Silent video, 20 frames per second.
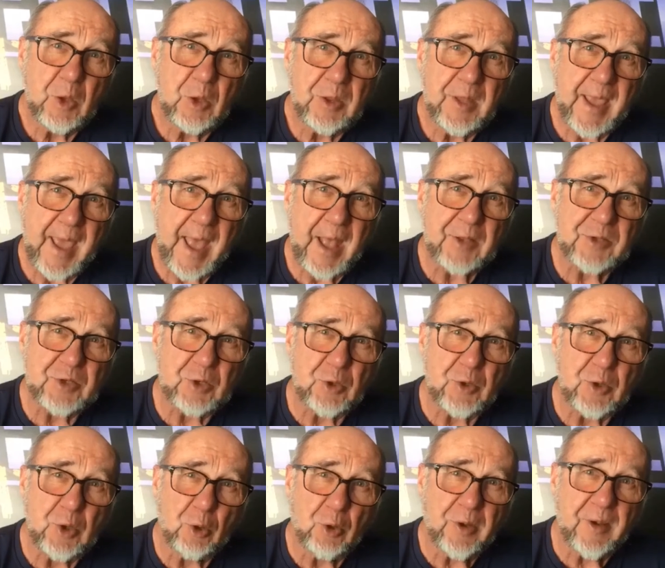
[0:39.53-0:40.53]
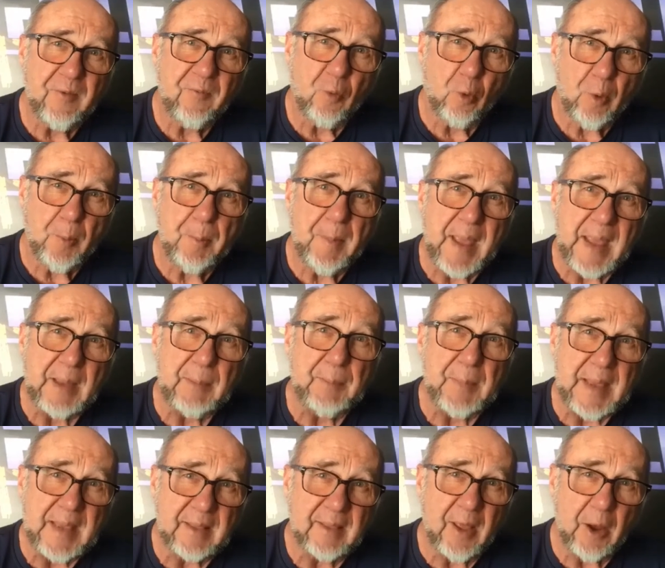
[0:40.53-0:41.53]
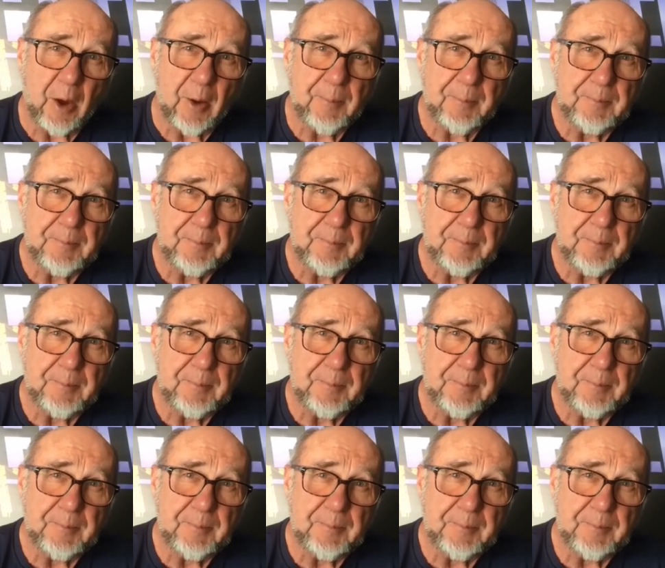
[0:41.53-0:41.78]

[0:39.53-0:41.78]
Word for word: the answer you're looking for may be there.